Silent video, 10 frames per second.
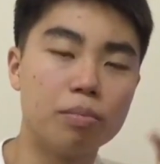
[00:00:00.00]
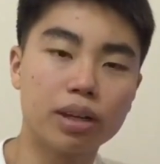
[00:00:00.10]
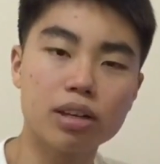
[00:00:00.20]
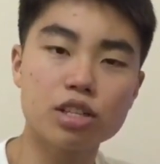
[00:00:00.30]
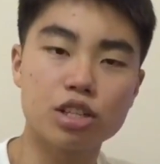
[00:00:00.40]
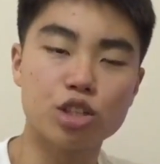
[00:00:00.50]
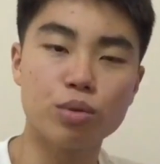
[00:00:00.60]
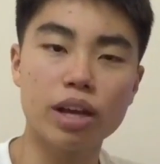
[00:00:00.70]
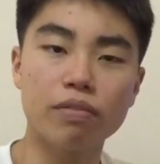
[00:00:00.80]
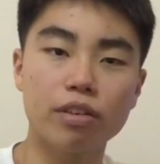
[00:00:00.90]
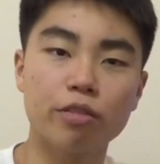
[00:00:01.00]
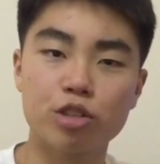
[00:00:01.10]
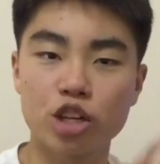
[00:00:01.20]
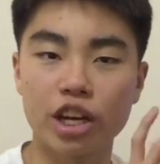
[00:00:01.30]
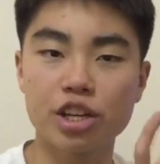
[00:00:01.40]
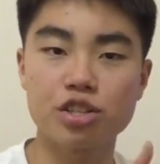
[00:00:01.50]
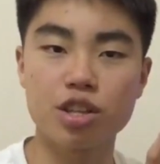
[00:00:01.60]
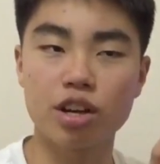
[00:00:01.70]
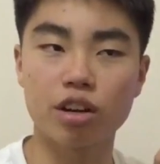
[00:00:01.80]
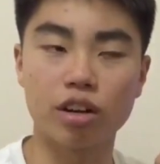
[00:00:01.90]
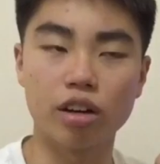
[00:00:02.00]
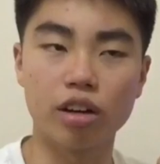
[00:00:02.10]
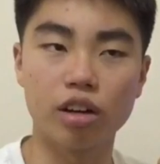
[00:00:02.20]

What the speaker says: because UEFA have changed their